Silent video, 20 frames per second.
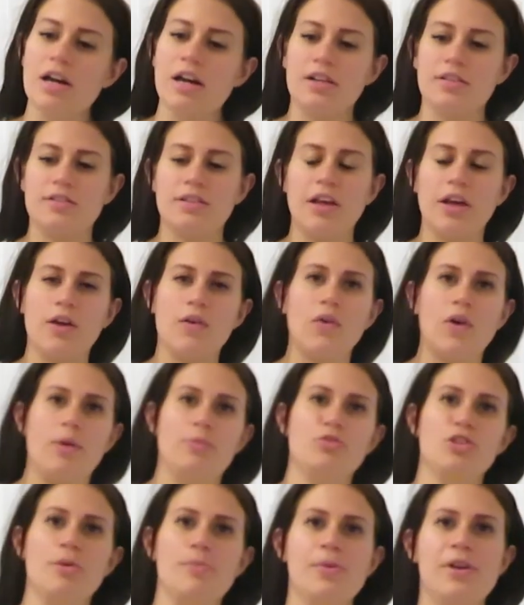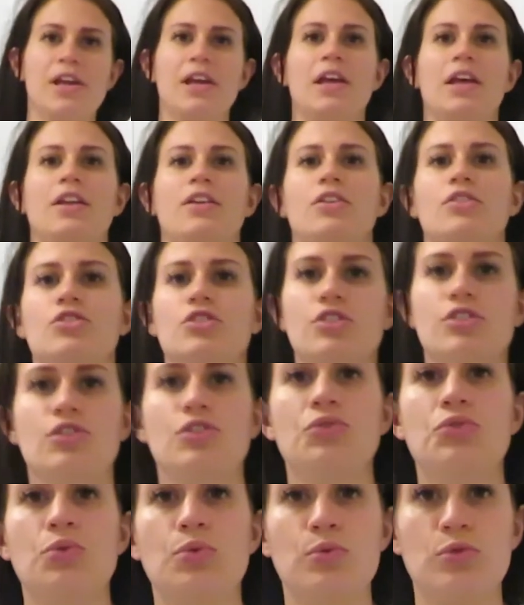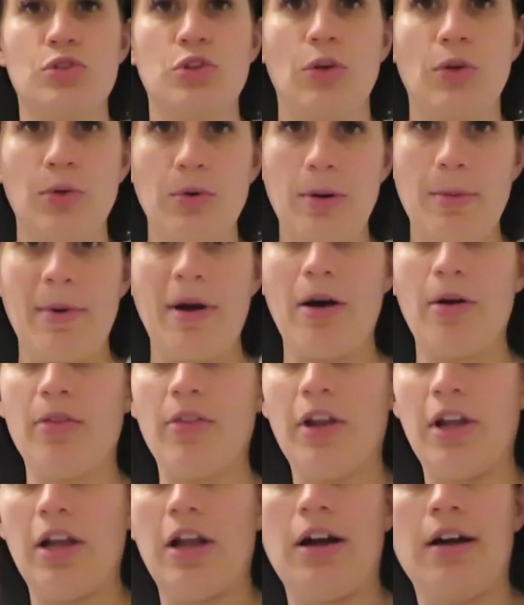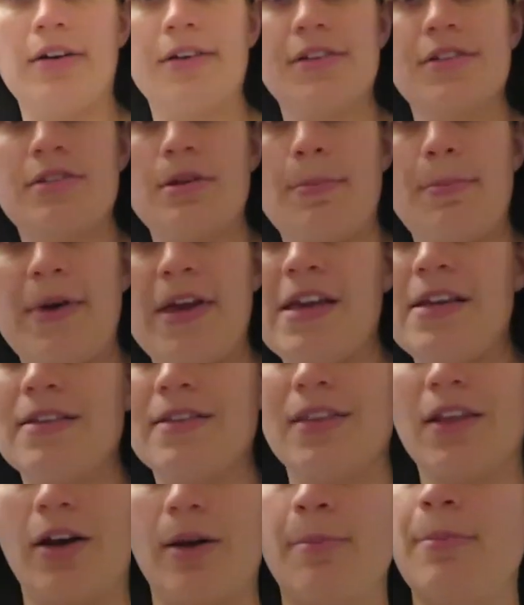So I'm jumping in just to talk to you about the last piece that I